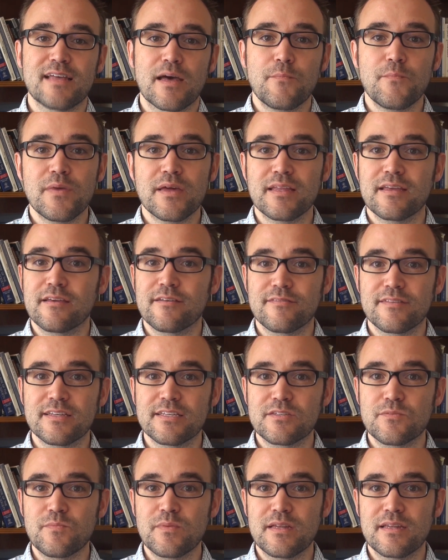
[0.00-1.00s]
that many of
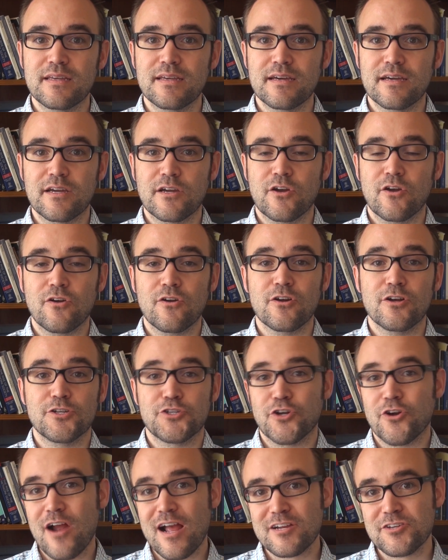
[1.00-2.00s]
these media
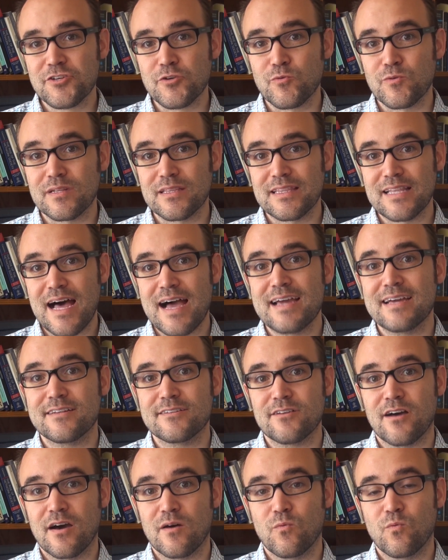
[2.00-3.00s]
encourage and are actually
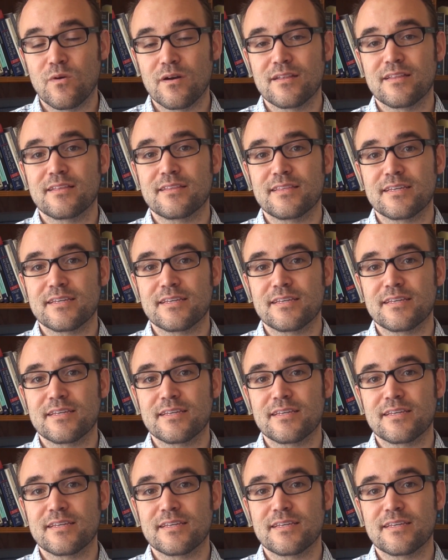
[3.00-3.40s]
reliant on. One of the